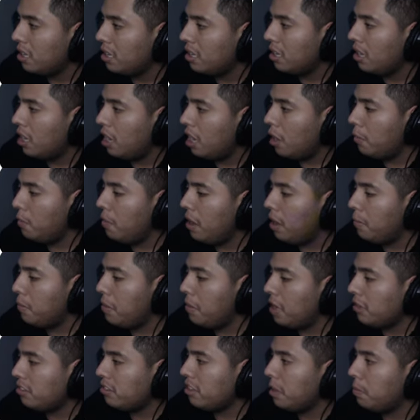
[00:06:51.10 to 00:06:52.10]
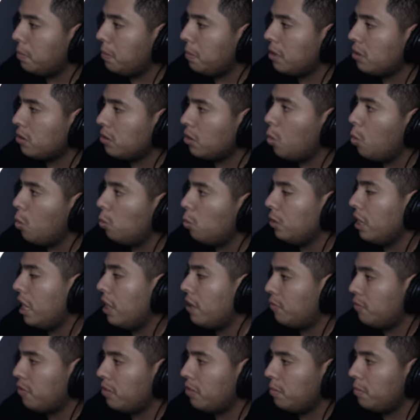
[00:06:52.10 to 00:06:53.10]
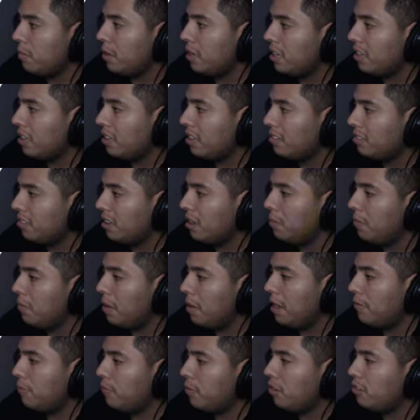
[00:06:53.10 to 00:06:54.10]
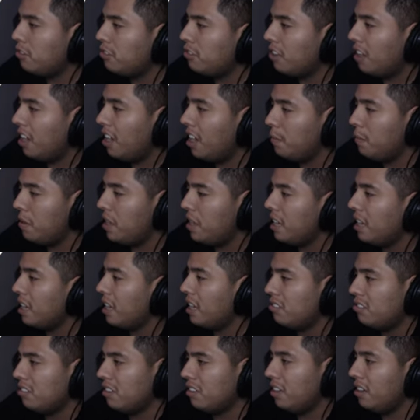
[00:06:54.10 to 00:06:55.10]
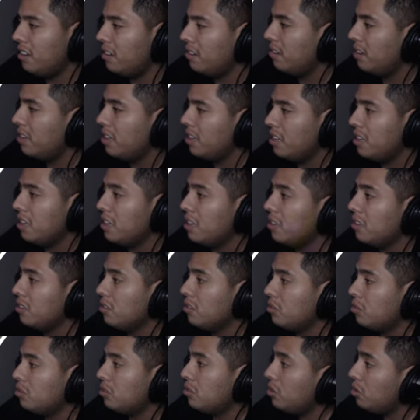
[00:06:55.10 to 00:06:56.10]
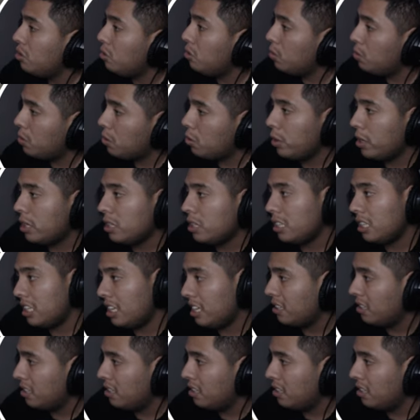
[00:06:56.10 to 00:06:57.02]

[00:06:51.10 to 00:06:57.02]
I'm, I'm gonna have to keep it cool down for a minute because my first time I got scared too quickly.